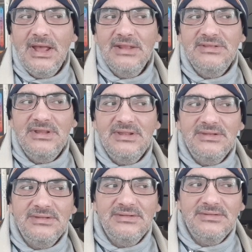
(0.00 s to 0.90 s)
And
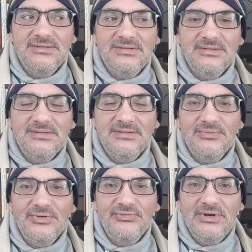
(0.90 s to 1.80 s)
these
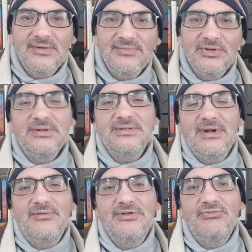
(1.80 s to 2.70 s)
will read after this, because
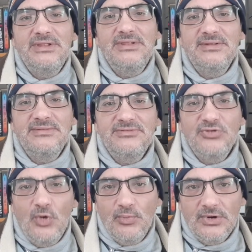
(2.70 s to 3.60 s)
I've got to read those
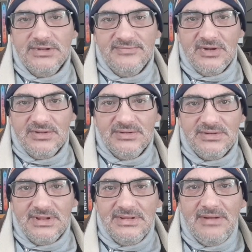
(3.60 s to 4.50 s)
tour books
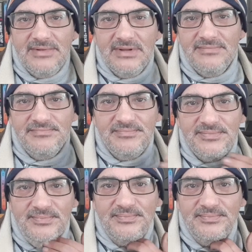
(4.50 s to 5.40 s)
first, and then I'm going to
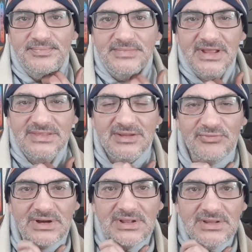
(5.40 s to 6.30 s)
get them
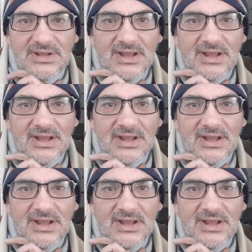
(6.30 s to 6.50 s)
ready.